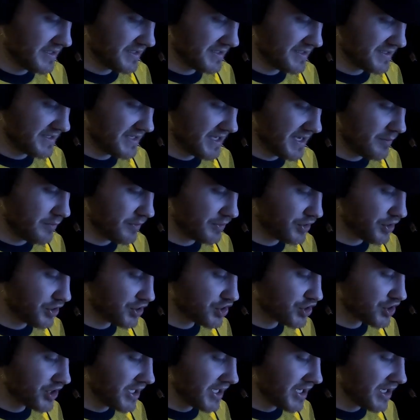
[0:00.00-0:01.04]
Same with
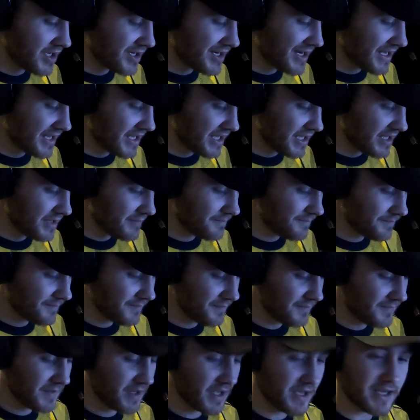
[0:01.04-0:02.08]
Tricky Ricky.
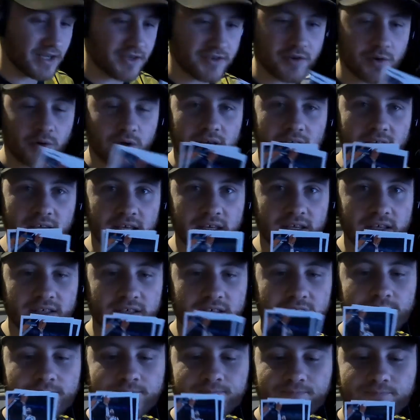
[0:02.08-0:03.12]
I got 2 of
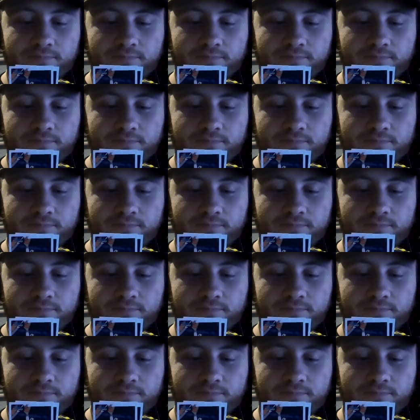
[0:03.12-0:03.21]
his.